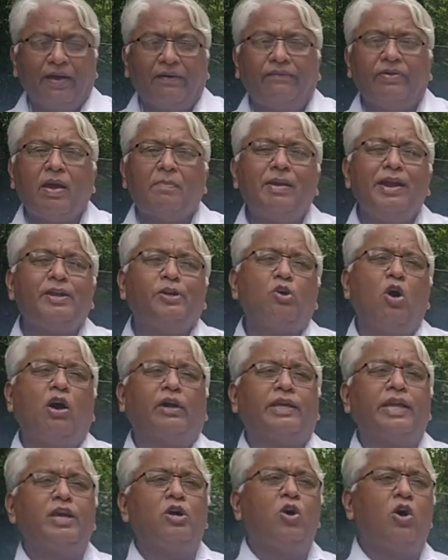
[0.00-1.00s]
We have been
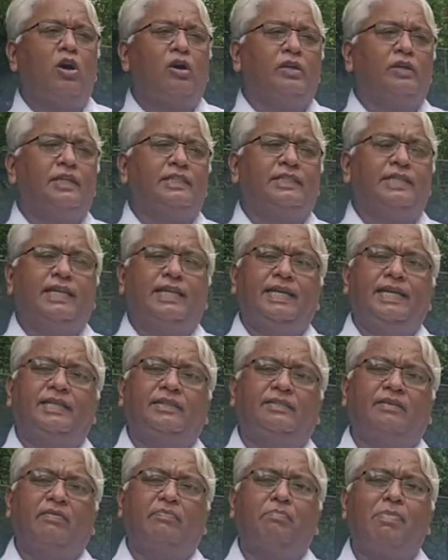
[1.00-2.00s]
talking on a
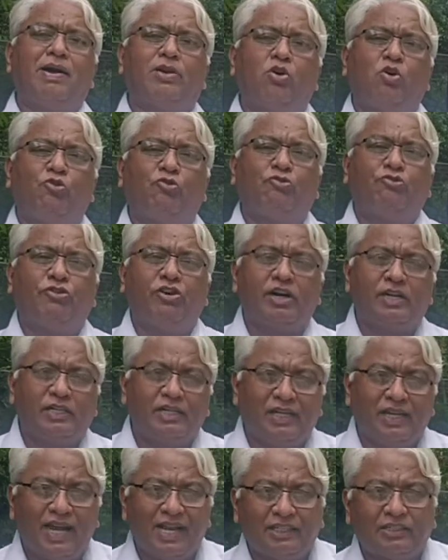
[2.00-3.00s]
series of
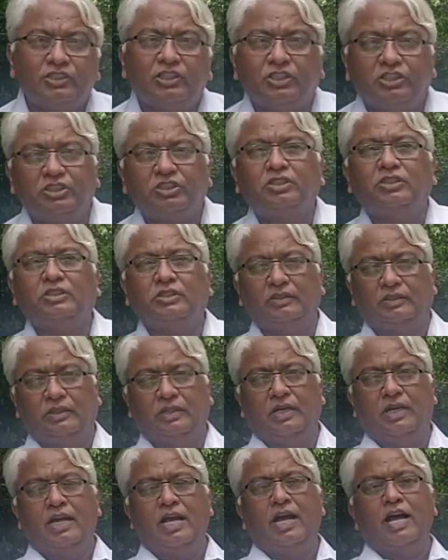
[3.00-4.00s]
biofertilizers.
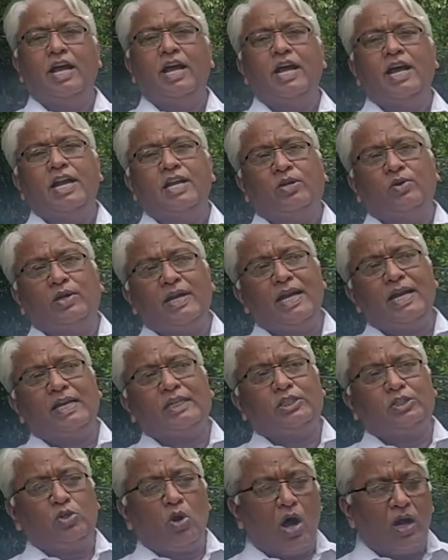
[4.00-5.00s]
Today,
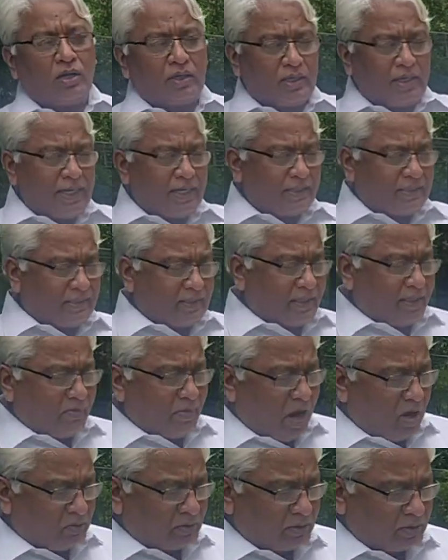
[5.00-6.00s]
let's talk
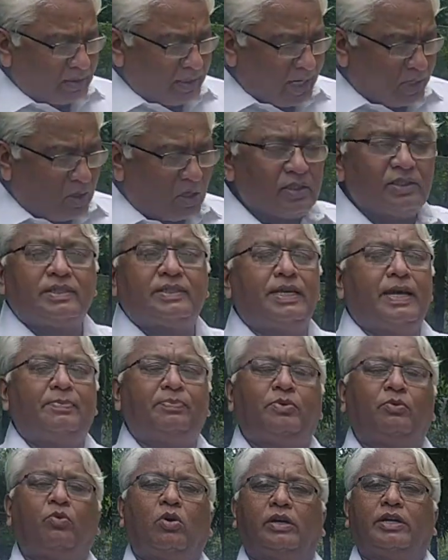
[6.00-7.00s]
about a concept,
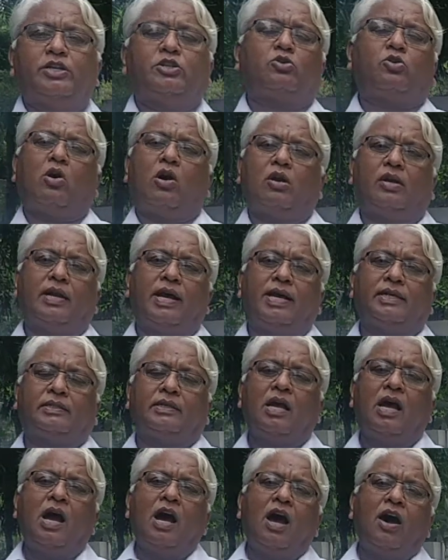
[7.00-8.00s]
what is called as
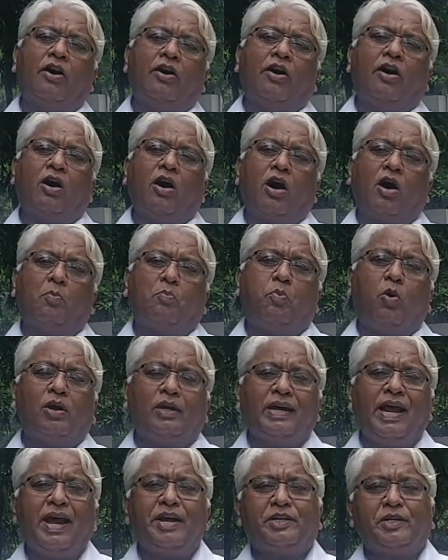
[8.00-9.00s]

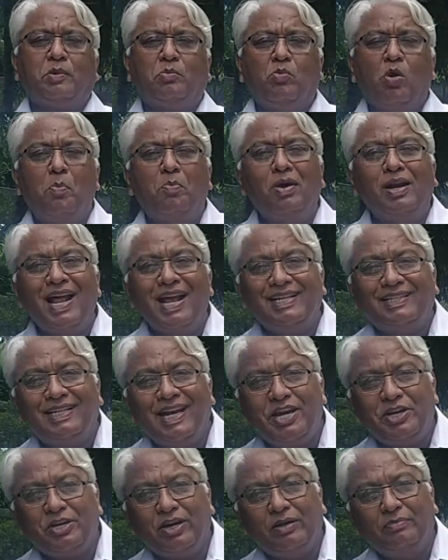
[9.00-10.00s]
potash
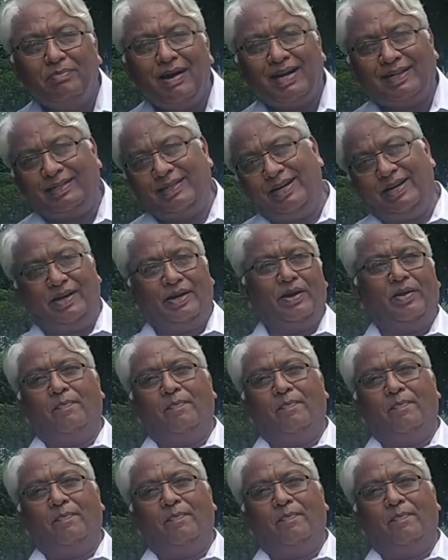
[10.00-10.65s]
mobilization bacteria.